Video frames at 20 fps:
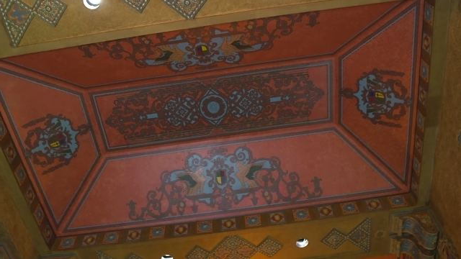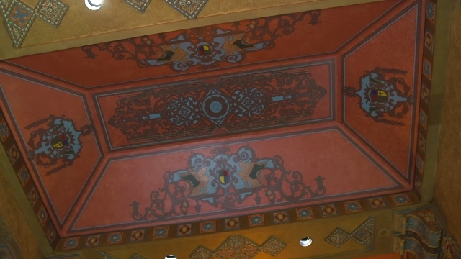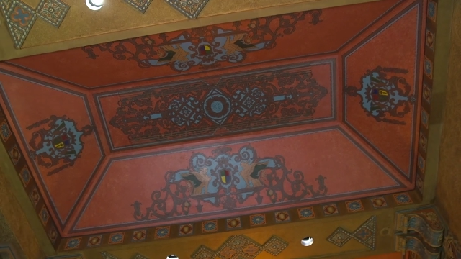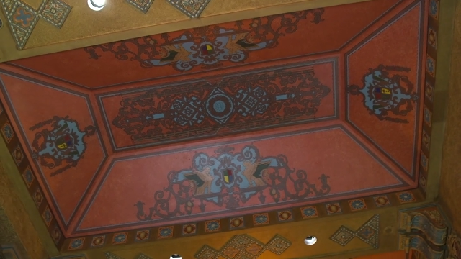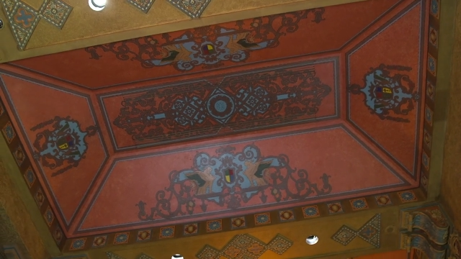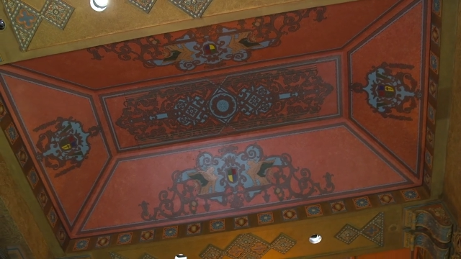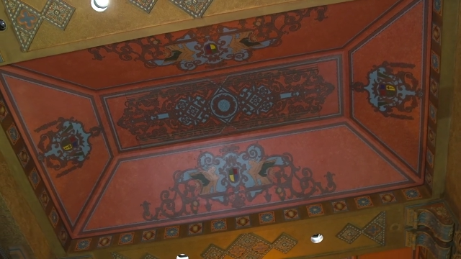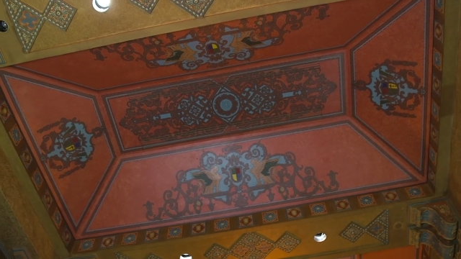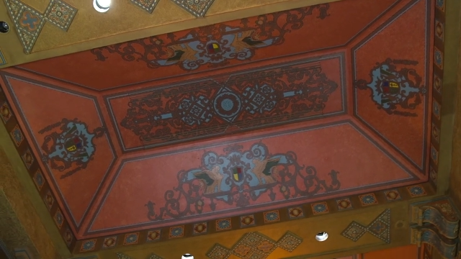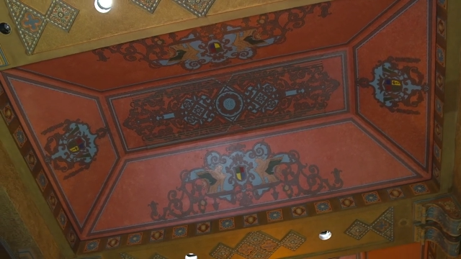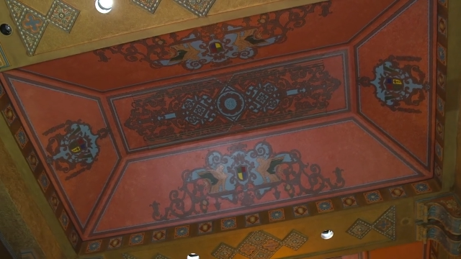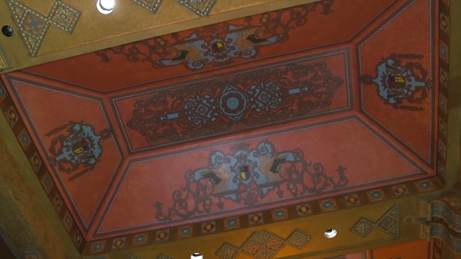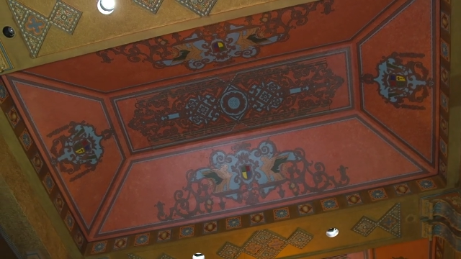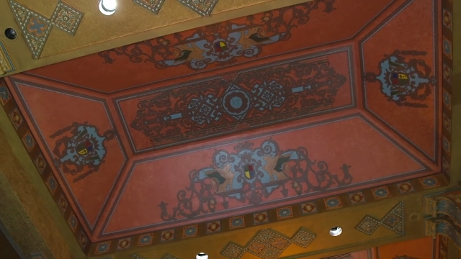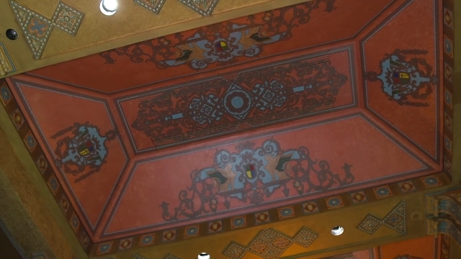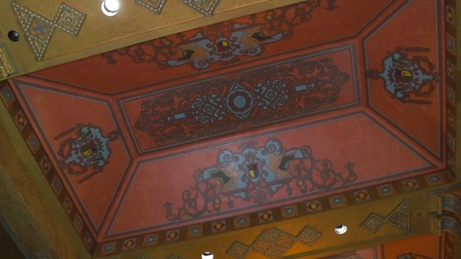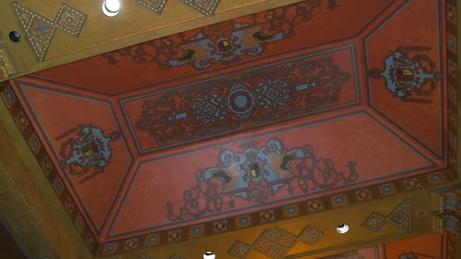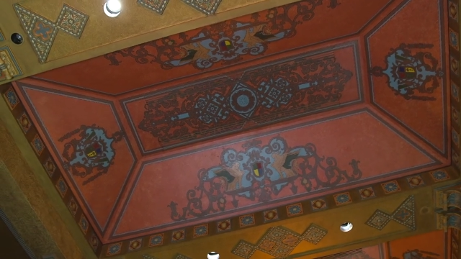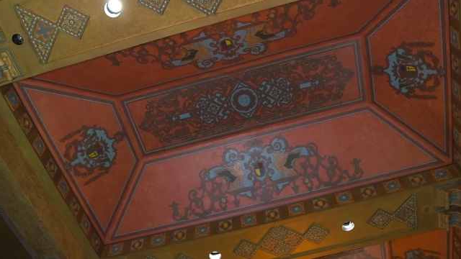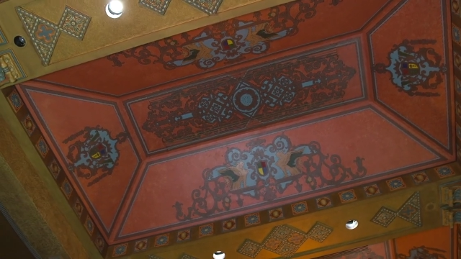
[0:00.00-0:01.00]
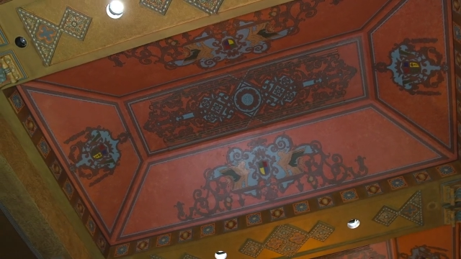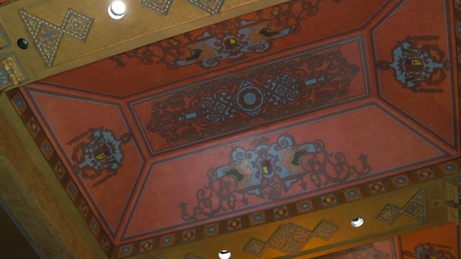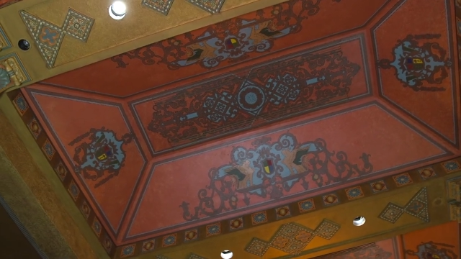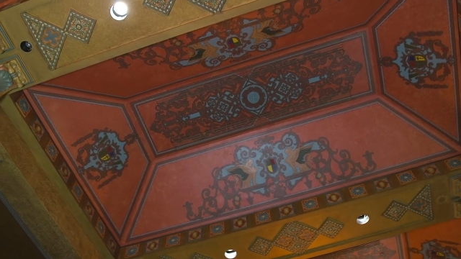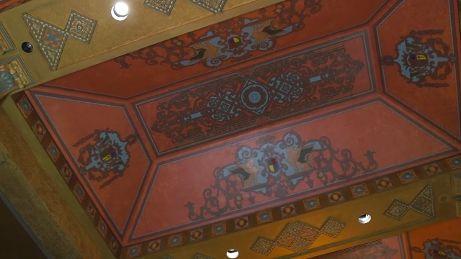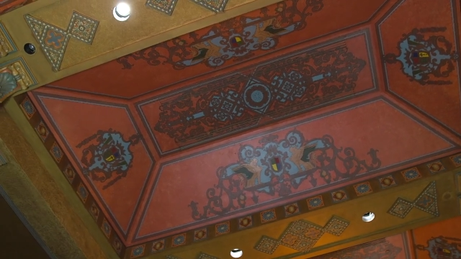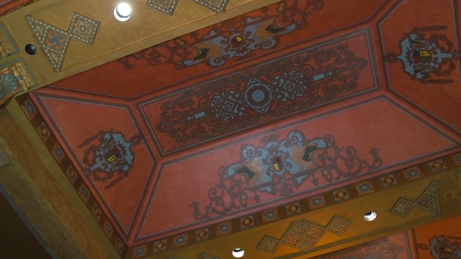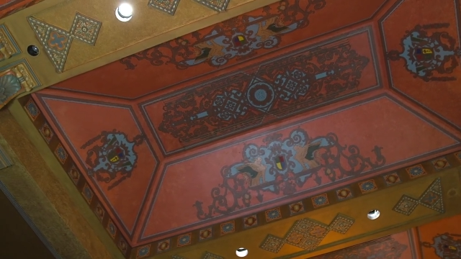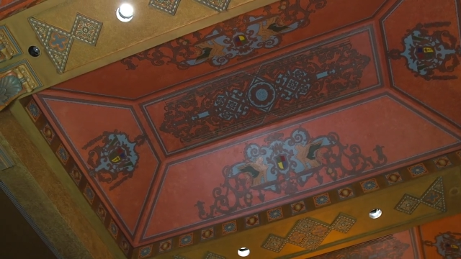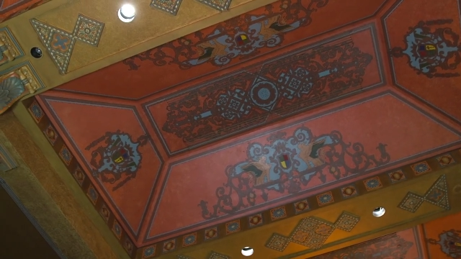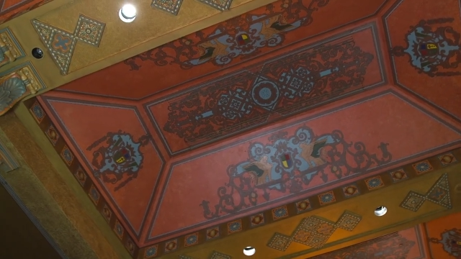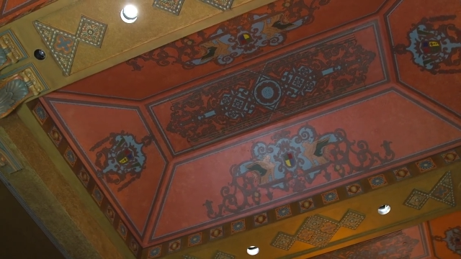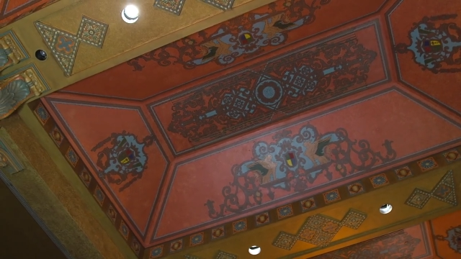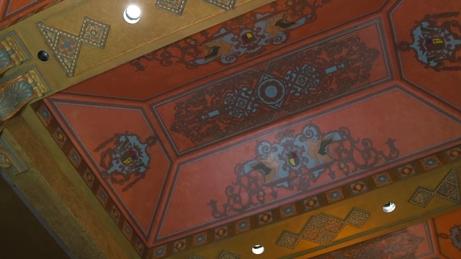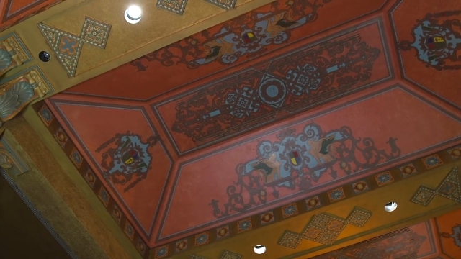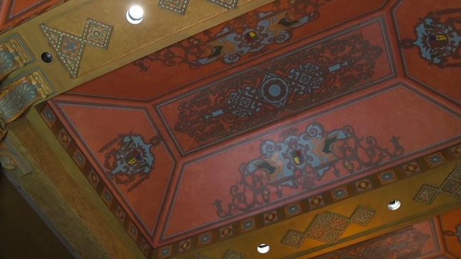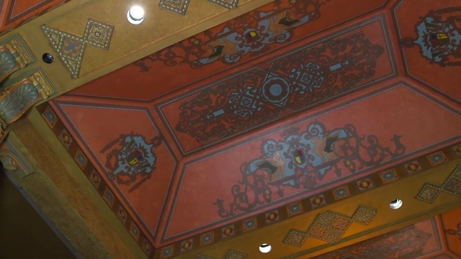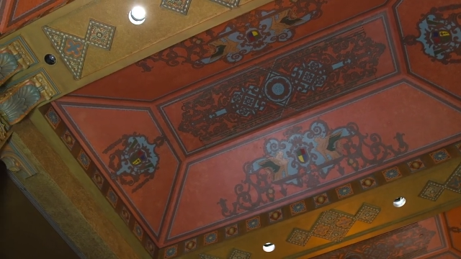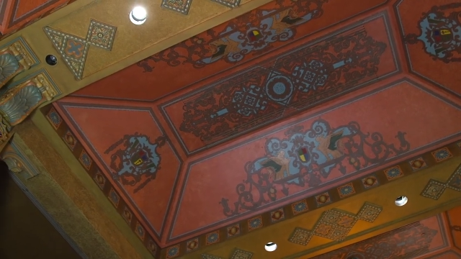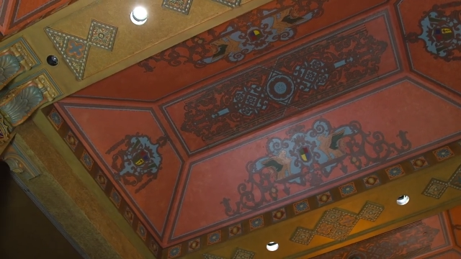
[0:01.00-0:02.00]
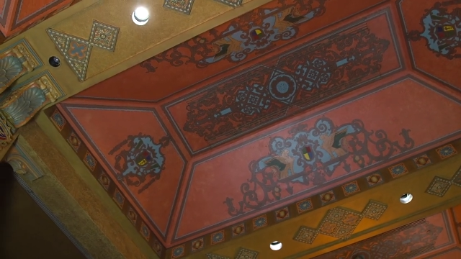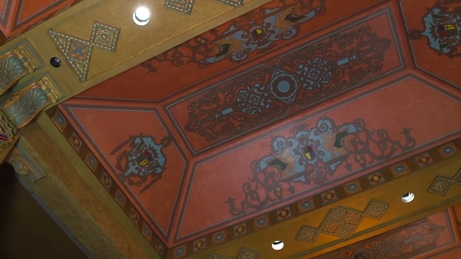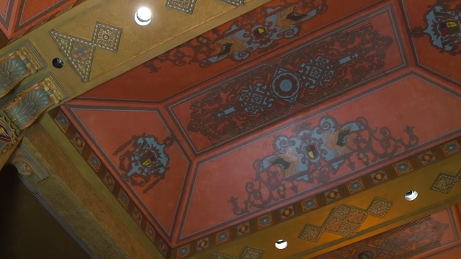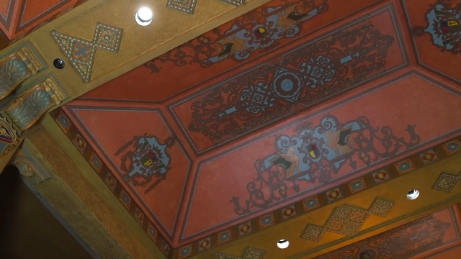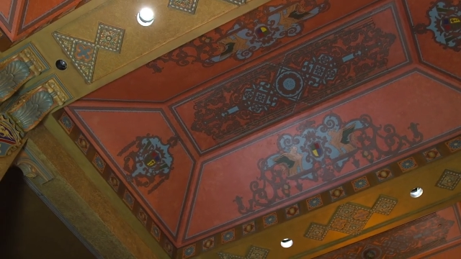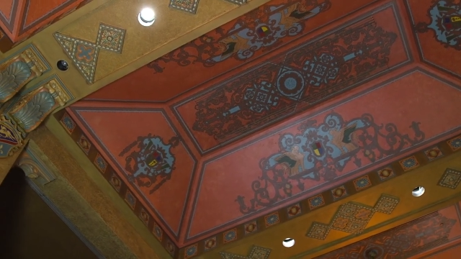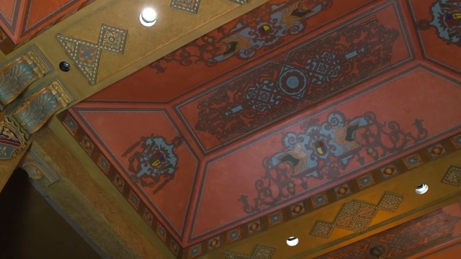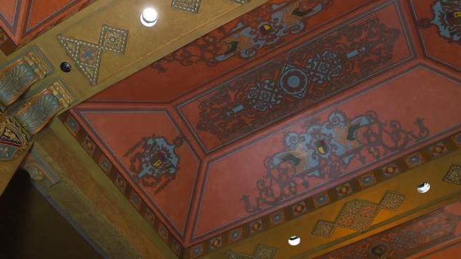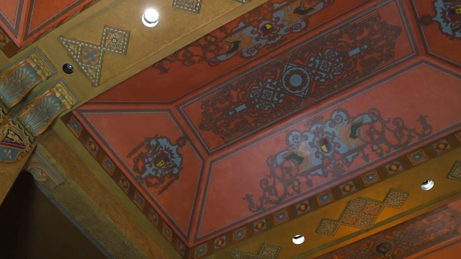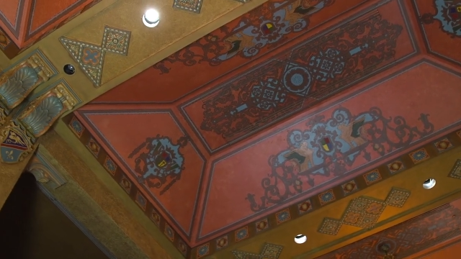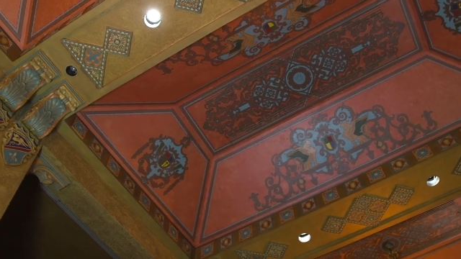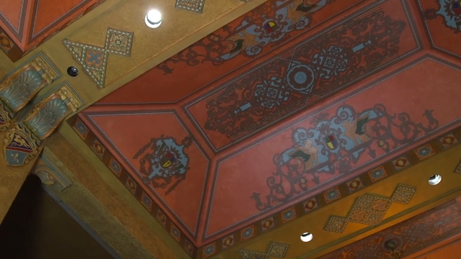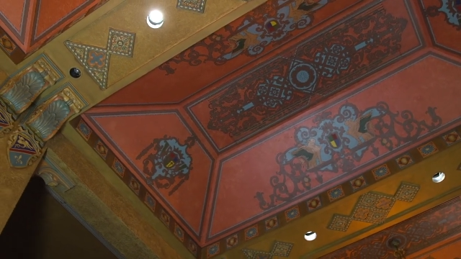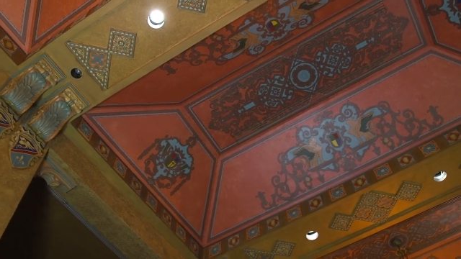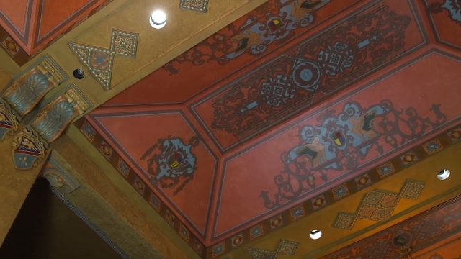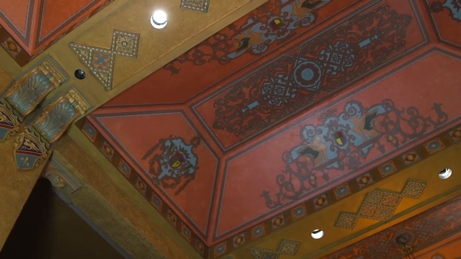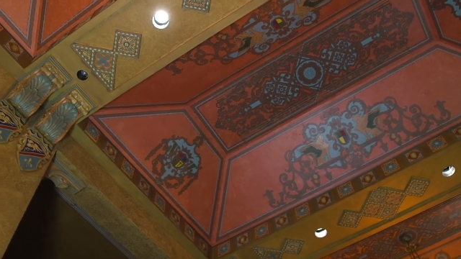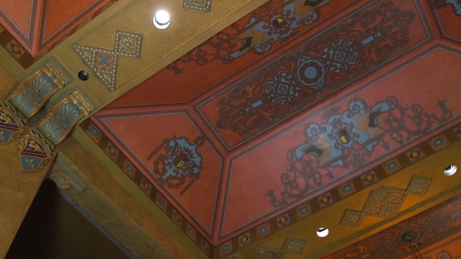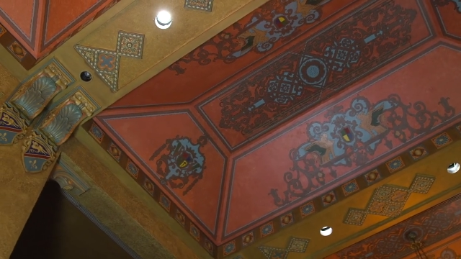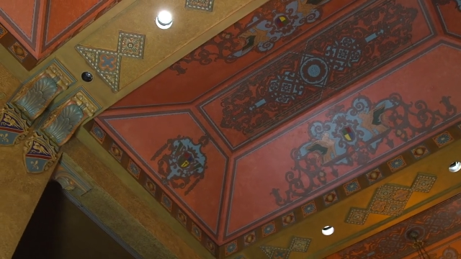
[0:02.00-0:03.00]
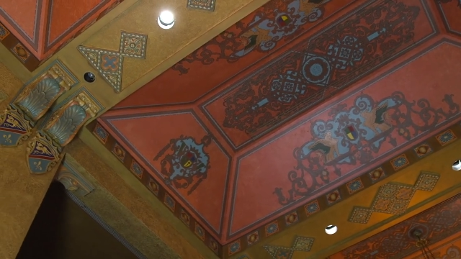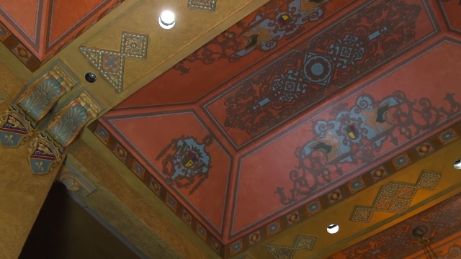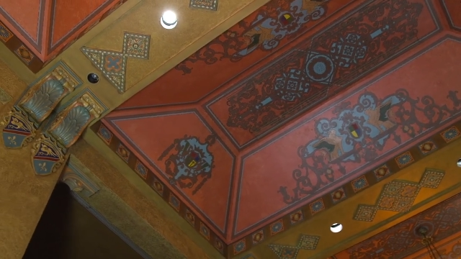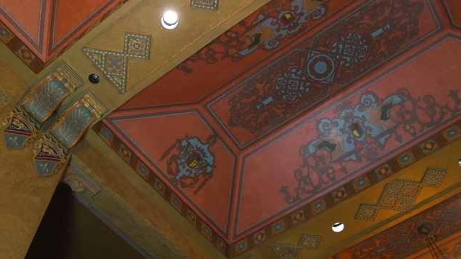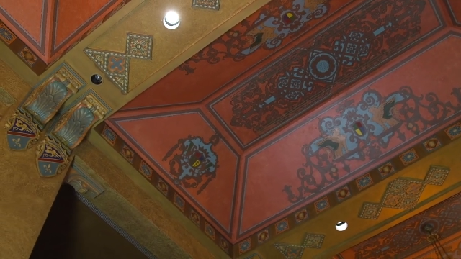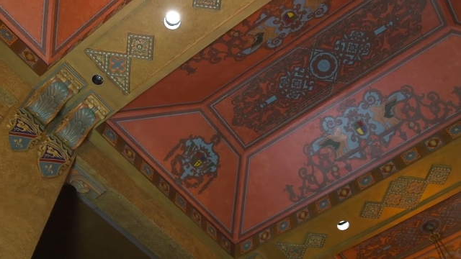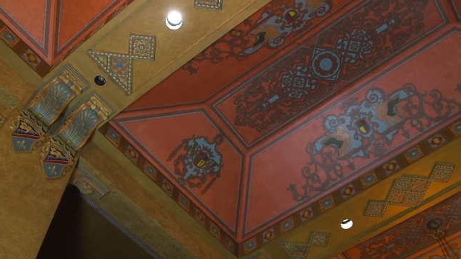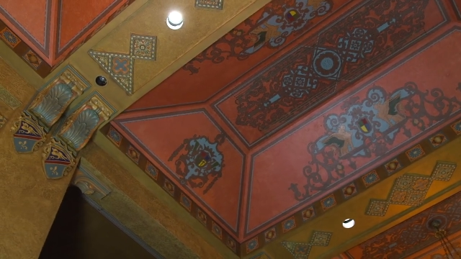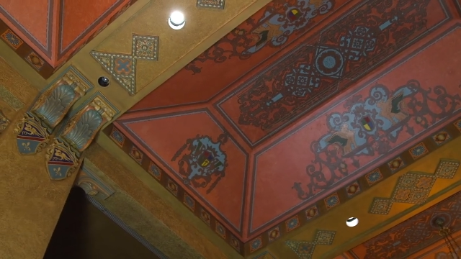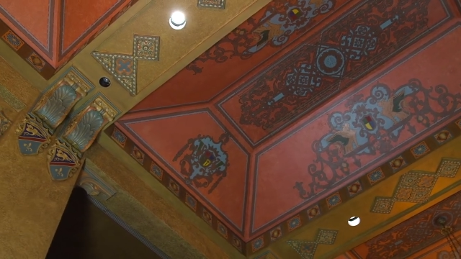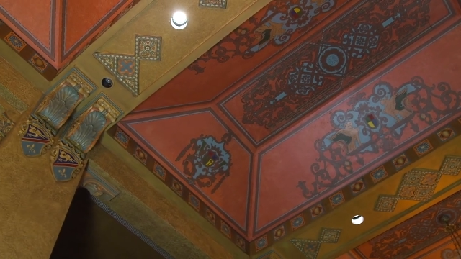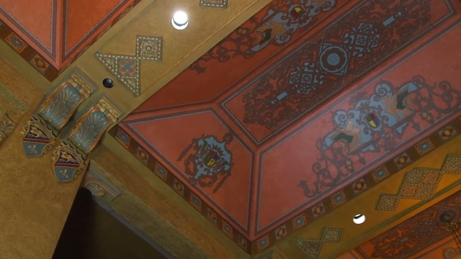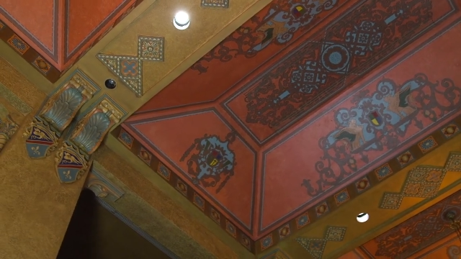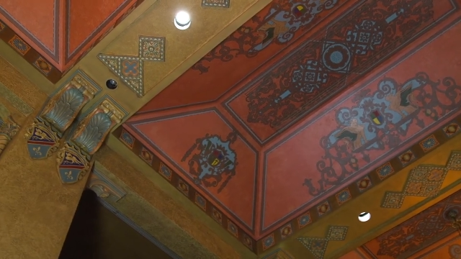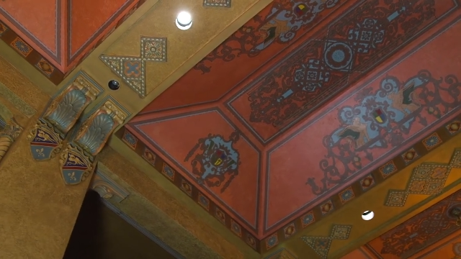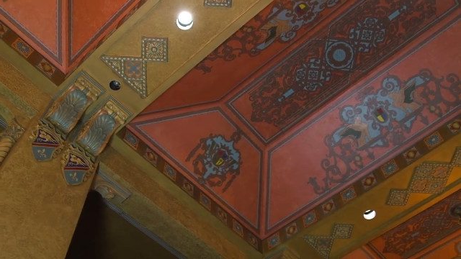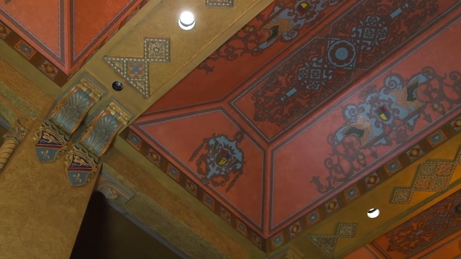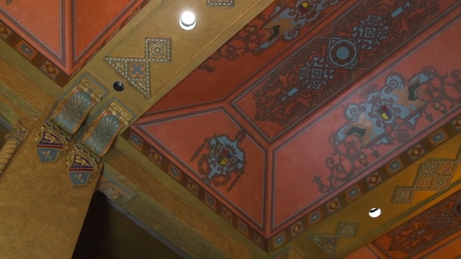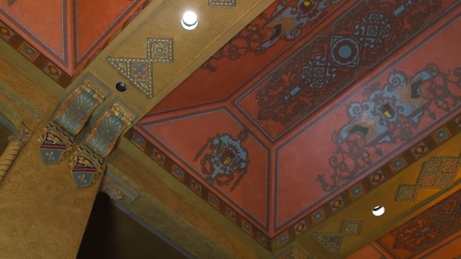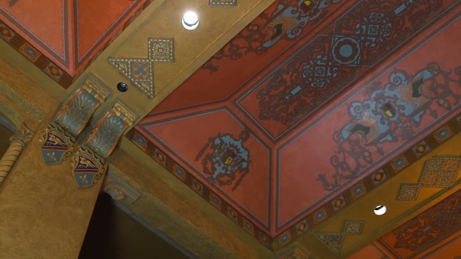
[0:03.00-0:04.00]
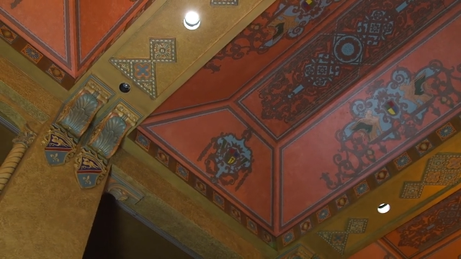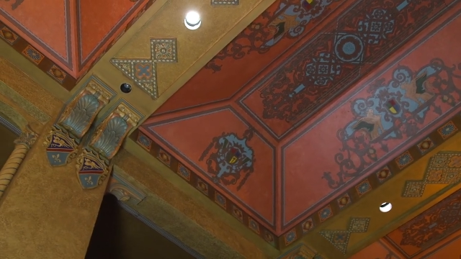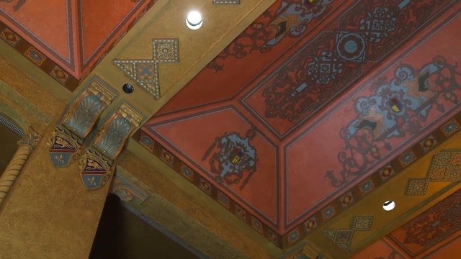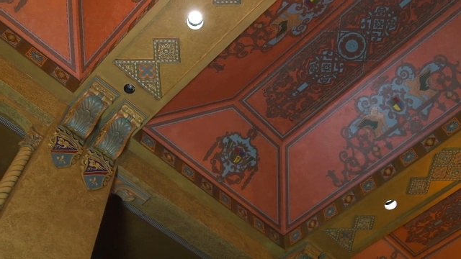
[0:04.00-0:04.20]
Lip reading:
(no speaker visible)